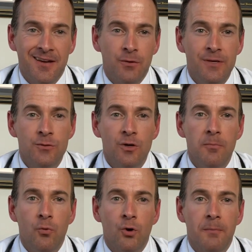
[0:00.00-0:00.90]
A recent
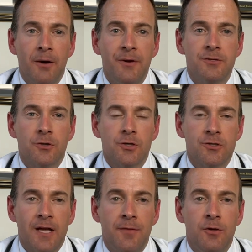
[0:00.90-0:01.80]
report by
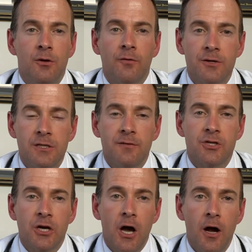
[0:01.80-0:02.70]
researchers at the University of
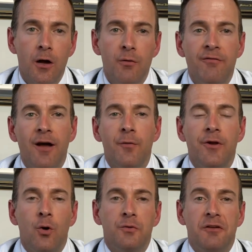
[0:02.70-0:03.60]
Chicago found
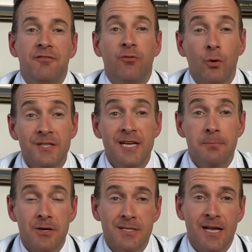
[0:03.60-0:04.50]
that only
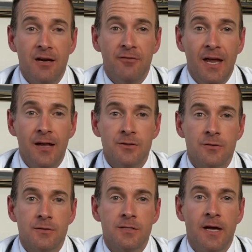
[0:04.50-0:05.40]
14% of
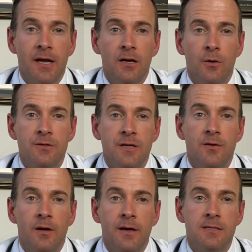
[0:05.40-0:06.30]
cancers diagnosed in
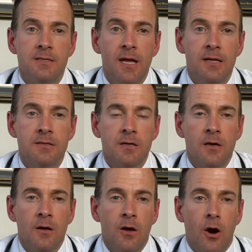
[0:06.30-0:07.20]
the United States
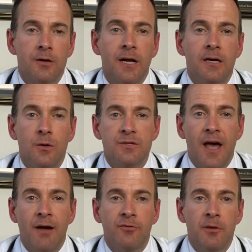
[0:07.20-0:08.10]
are diagnosed
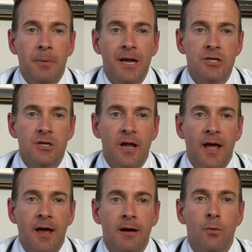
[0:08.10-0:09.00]
after the patient
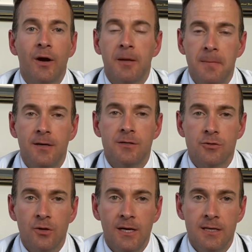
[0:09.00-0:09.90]
had a recommended
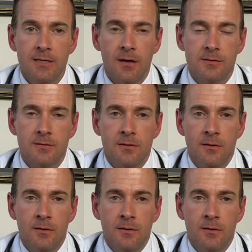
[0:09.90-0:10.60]
screening test.